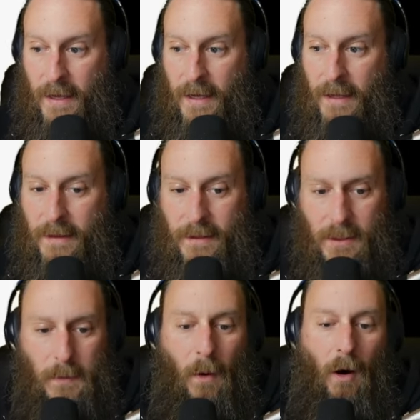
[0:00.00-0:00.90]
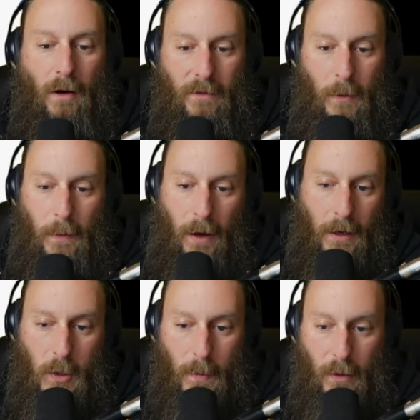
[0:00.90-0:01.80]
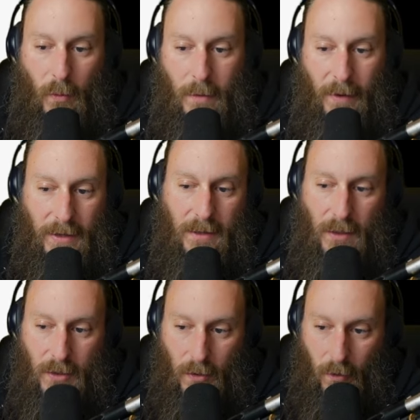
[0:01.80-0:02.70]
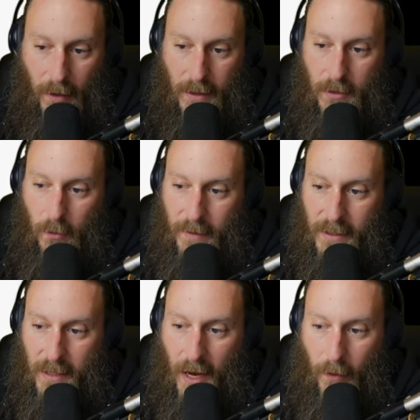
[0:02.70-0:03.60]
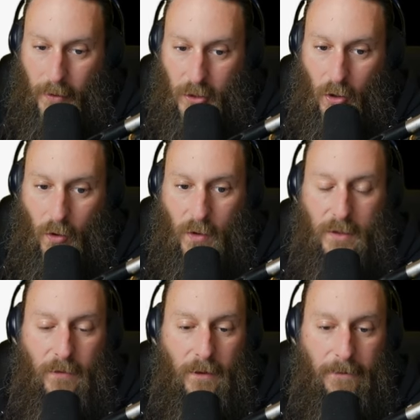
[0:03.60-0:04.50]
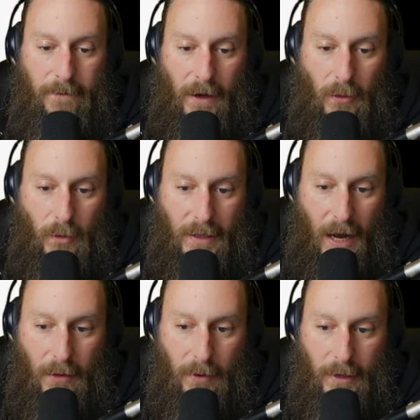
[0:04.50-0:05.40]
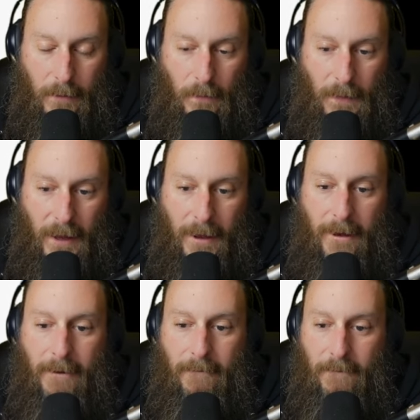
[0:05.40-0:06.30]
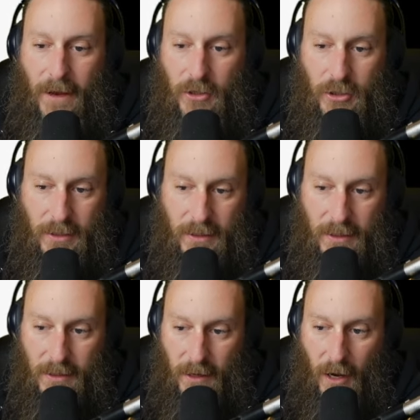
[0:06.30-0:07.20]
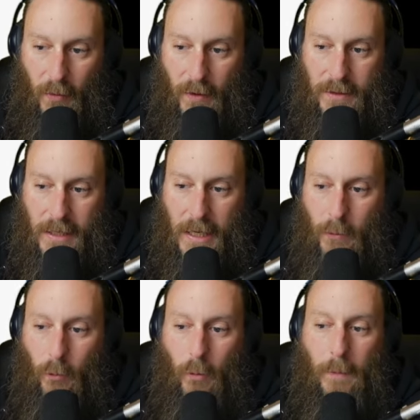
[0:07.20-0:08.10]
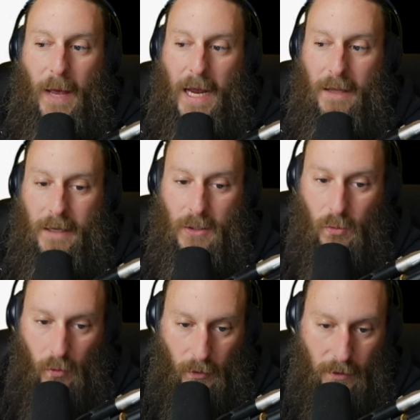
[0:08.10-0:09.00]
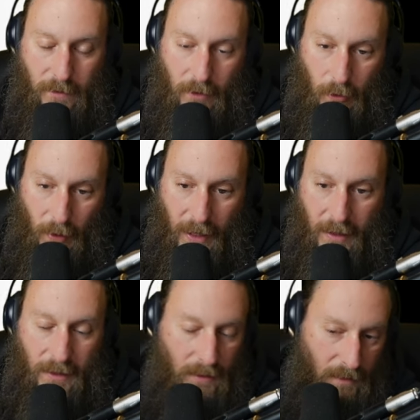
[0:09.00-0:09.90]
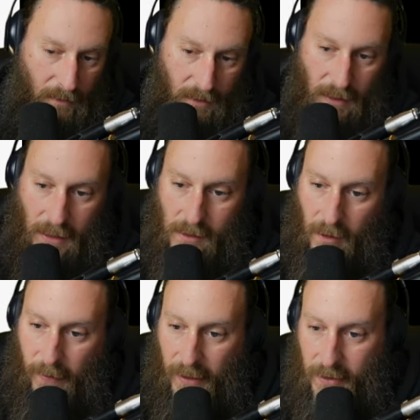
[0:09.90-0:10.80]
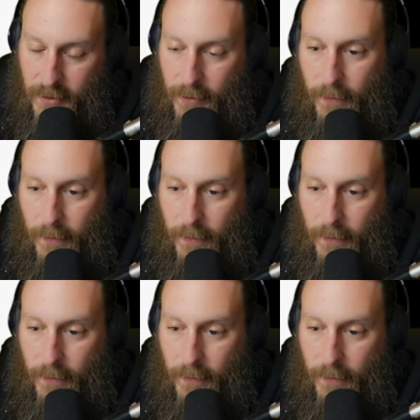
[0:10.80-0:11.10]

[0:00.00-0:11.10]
this is part of the punishment we must endure until Messiah returns for the final regathering. Vengeance is Yahuah's. He will repay these rulers for their wickedness. See Psalm 82.